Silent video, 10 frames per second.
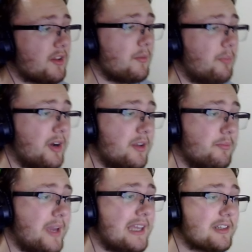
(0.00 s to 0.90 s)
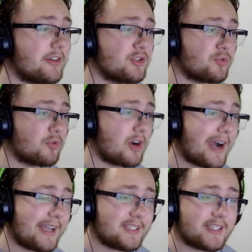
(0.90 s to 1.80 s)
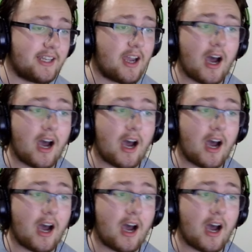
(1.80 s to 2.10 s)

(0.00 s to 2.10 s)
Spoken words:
but Baylor is rising